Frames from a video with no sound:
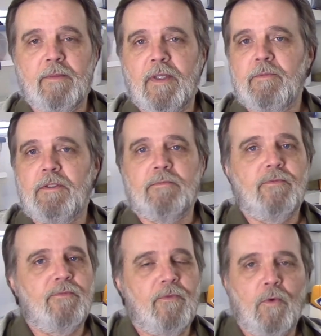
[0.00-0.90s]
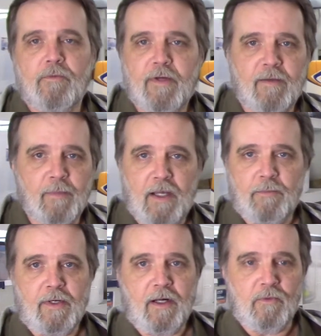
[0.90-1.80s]
Maybe 4 or 5 mile
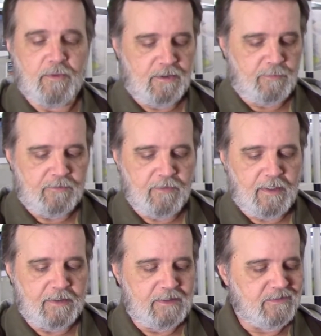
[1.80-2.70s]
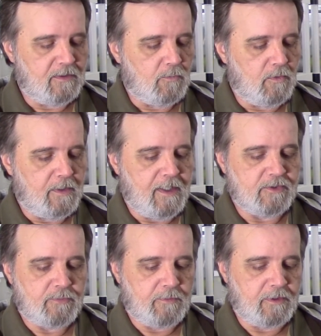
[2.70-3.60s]
per hour wind will be fine. Anything more than that
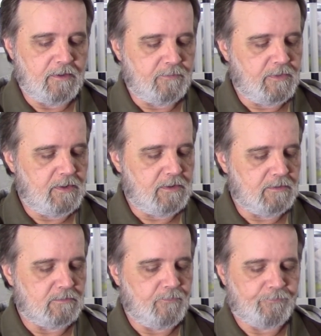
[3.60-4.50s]
is probably going to be a